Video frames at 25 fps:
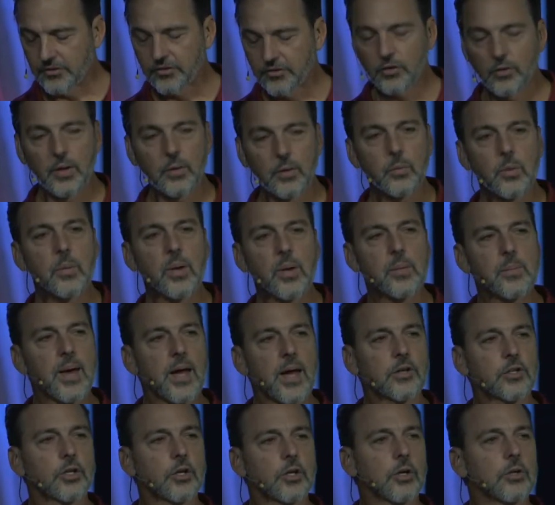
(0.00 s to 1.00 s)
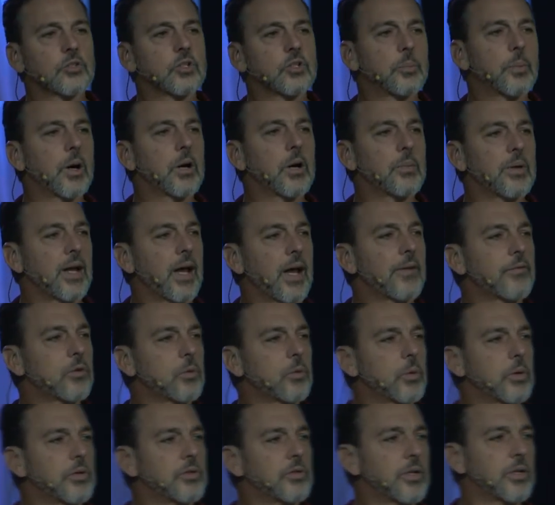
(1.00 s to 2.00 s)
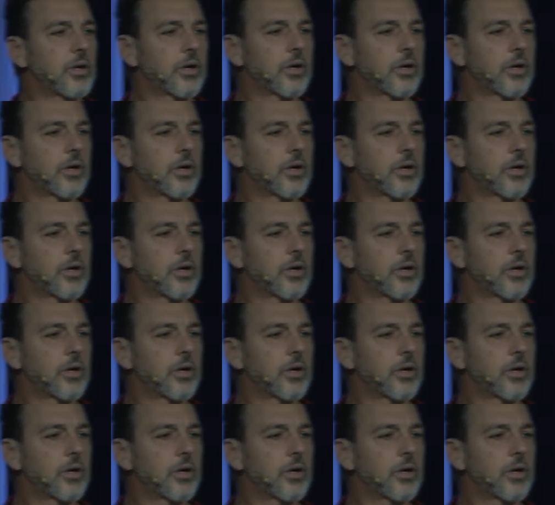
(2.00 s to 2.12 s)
and so then we went back to Kurt's apartment afterwards,